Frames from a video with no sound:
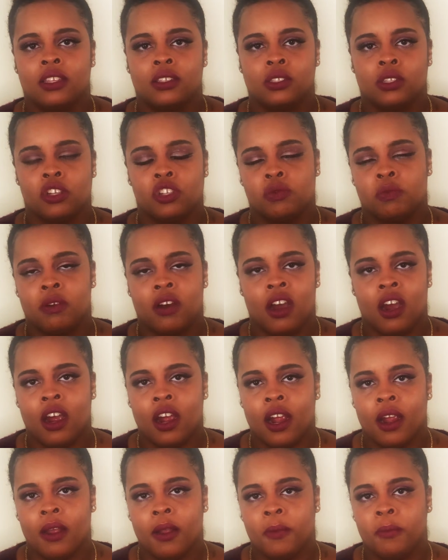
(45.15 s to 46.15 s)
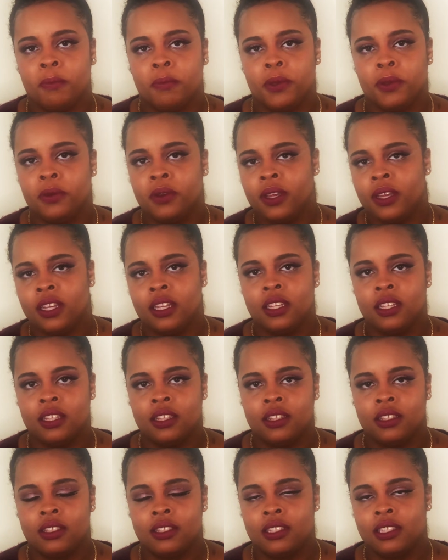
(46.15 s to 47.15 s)
the search bar beauty
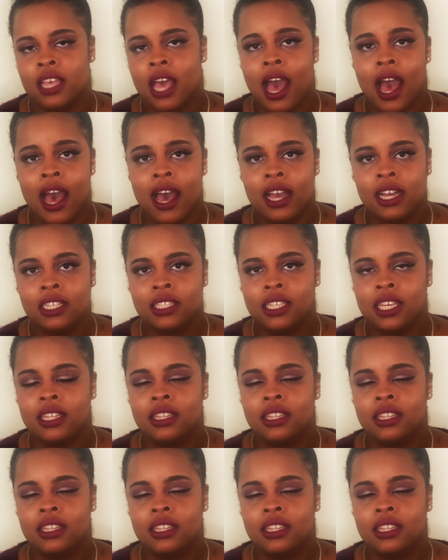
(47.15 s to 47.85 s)
tags,